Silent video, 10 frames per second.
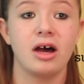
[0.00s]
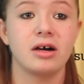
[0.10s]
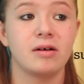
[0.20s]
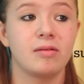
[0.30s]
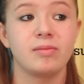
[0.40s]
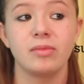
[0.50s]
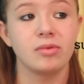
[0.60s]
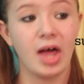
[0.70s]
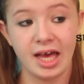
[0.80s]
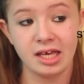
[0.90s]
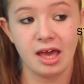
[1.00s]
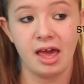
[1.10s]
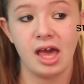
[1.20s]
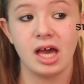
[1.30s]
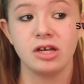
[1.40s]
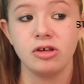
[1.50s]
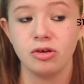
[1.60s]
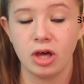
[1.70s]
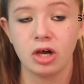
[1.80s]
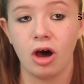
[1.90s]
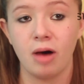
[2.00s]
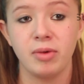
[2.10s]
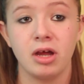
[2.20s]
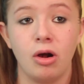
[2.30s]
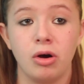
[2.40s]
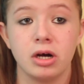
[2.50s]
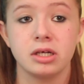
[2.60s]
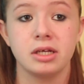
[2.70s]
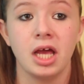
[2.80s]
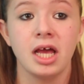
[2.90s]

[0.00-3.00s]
Like, and you can comment on